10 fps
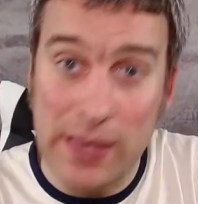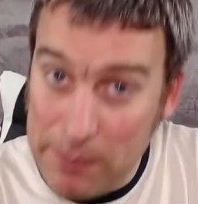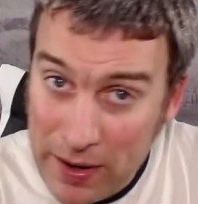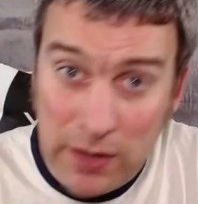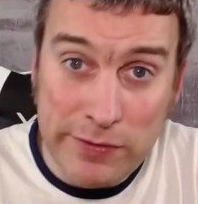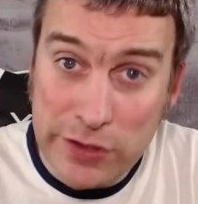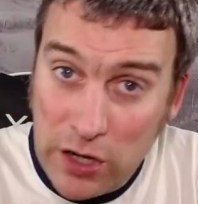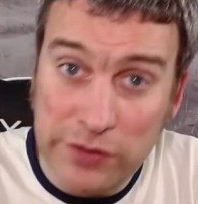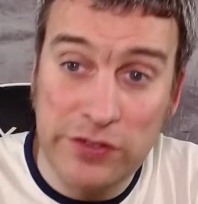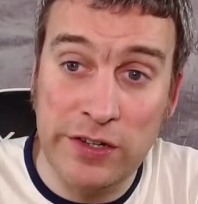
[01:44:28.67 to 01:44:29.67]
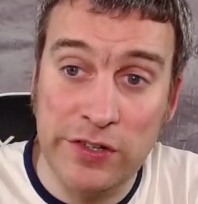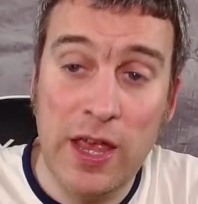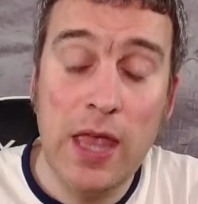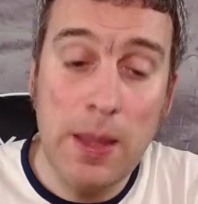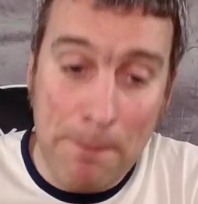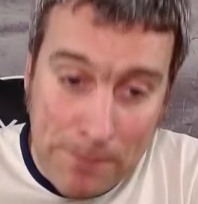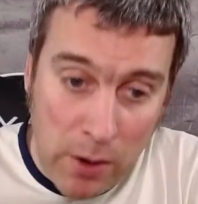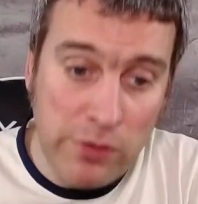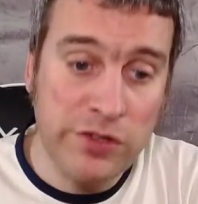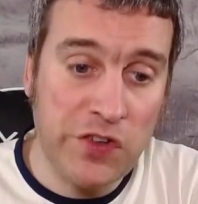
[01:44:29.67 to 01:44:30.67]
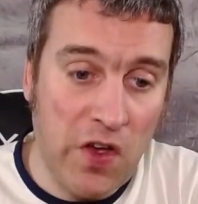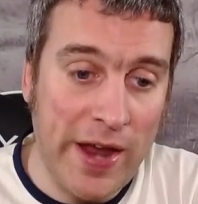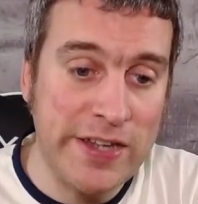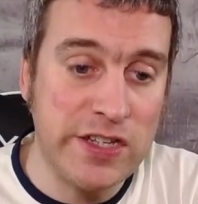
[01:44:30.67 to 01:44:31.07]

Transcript: The amount of chances that both sides